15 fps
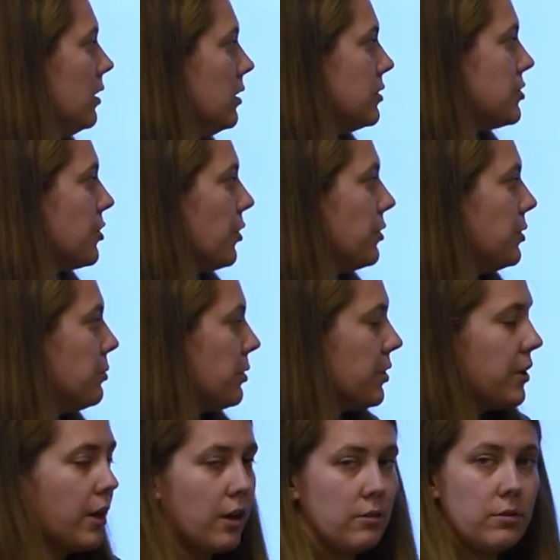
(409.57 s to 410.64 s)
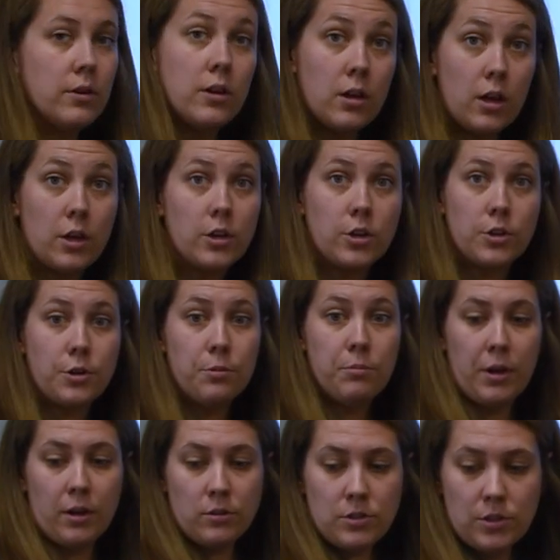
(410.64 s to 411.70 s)
So you want to have a good
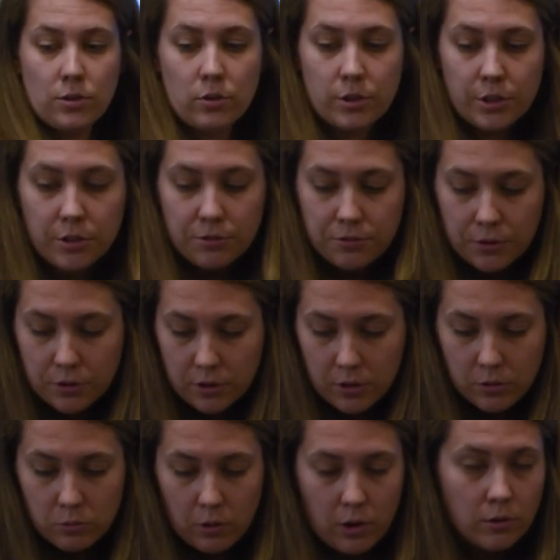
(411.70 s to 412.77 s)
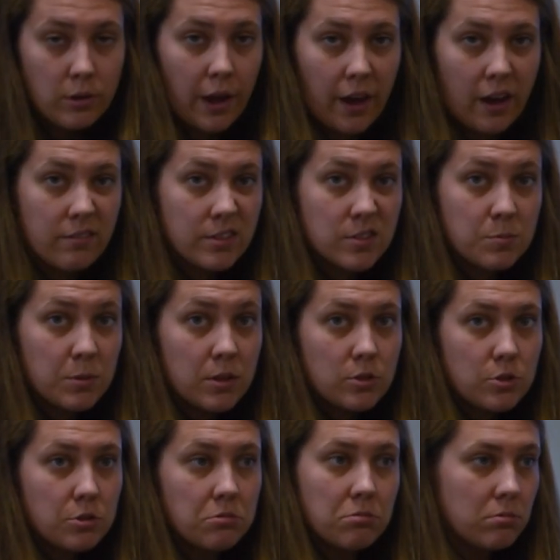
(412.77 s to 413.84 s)
amount or your photo won't have as much